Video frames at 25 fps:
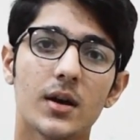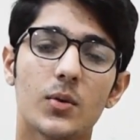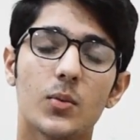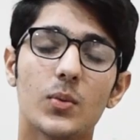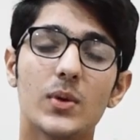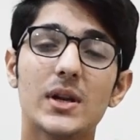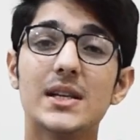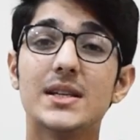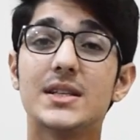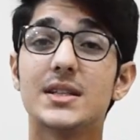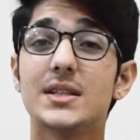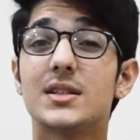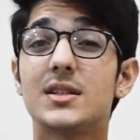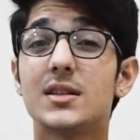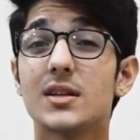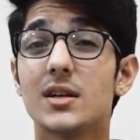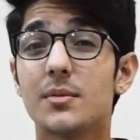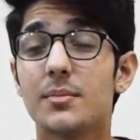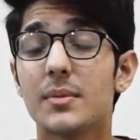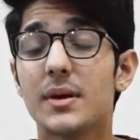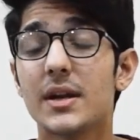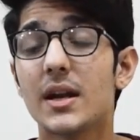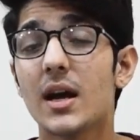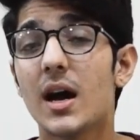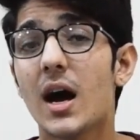will
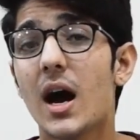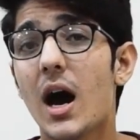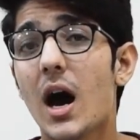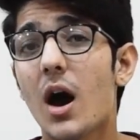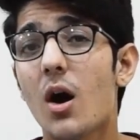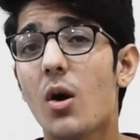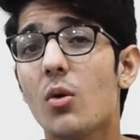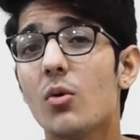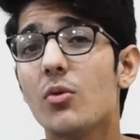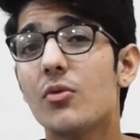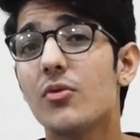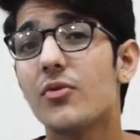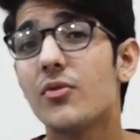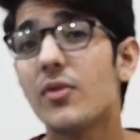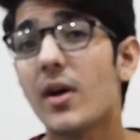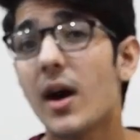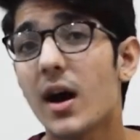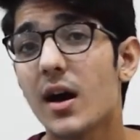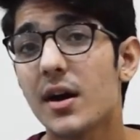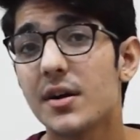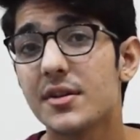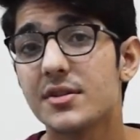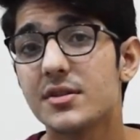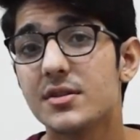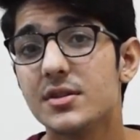determine how
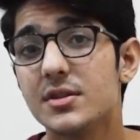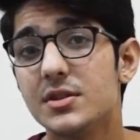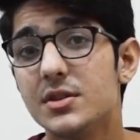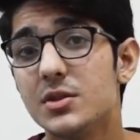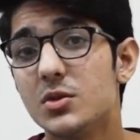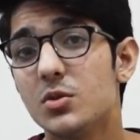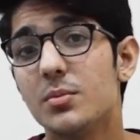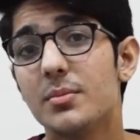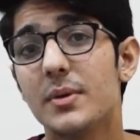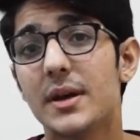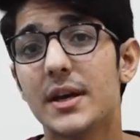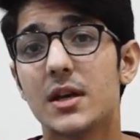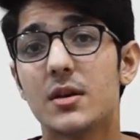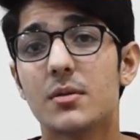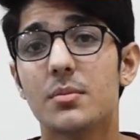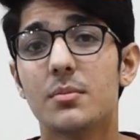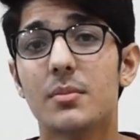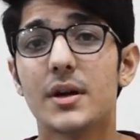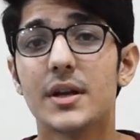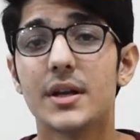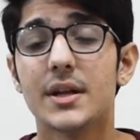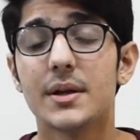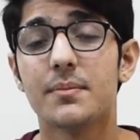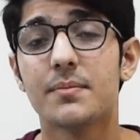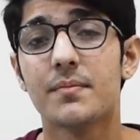fast you make
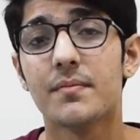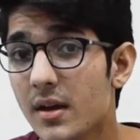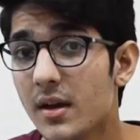money.